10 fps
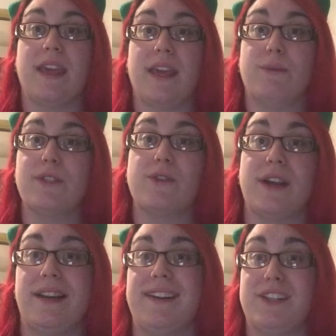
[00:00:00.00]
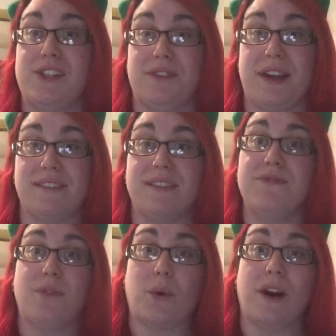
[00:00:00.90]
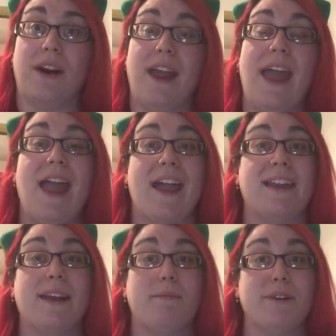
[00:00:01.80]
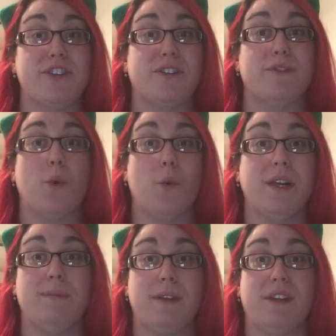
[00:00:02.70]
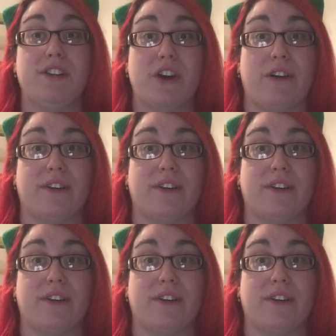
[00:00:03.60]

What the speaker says: It was created in 2004 and had a budget of $20 million.